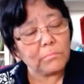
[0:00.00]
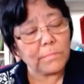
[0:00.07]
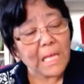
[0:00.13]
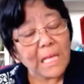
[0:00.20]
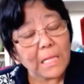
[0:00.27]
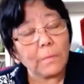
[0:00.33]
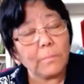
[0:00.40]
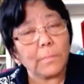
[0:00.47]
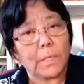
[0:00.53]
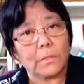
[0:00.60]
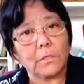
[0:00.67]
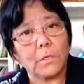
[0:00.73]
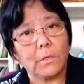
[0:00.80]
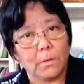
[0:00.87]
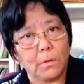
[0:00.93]

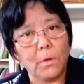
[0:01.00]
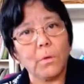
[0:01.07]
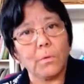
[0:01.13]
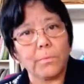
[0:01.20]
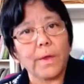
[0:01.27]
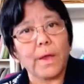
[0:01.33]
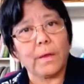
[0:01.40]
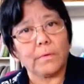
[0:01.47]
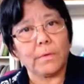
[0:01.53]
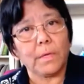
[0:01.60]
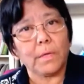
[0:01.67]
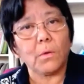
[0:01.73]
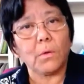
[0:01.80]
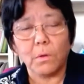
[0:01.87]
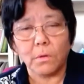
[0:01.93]
elements go around,
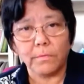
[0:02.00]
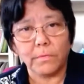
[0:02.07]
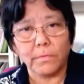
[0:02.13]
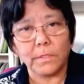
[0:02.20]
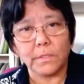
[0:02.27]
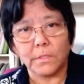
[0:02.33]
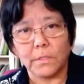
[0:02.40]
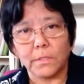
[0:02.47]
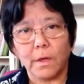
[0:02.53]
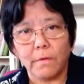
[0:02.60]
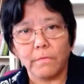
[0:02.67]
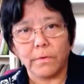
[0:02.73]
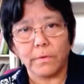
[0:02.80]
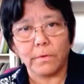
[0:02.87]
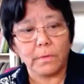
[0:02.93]
and all of this is
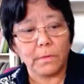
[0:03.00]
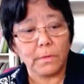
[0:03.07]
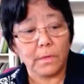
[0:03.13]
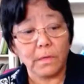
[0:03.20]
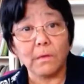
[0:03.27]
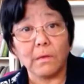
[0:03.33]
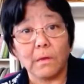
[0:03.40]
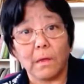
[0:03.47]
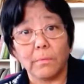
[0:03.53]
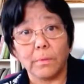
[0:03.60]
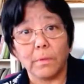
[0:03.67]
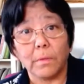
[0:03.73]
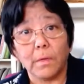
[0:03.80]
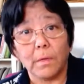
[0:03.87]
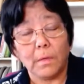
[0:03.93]
covered in depth